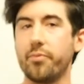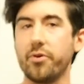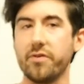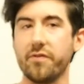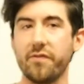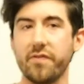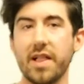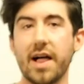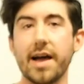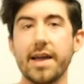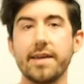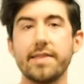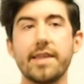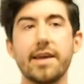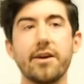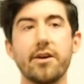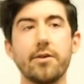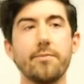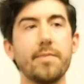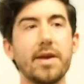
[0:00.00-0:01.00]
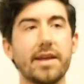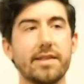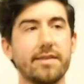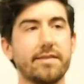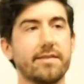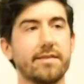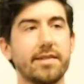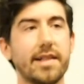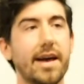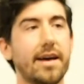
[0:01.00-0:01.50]
put fly in there and make
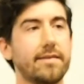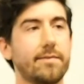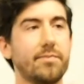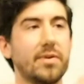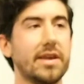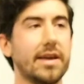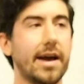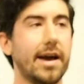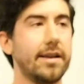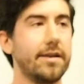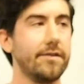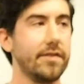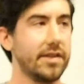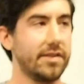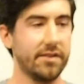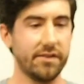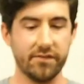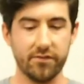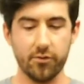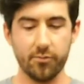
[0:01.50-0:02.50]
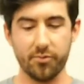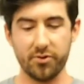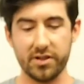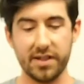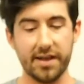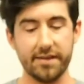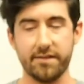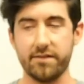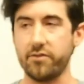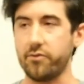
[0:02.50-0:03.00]
this class be kind of like this super
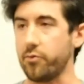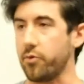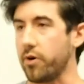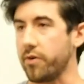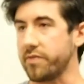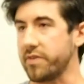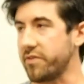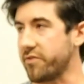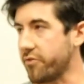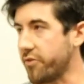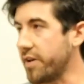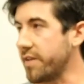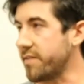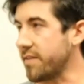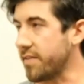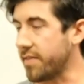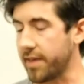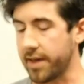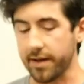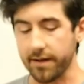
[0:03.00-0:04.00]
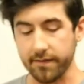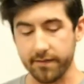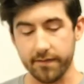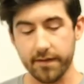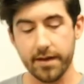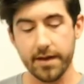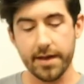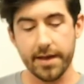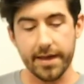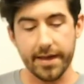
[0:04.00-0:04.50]
class and do all these crazy things.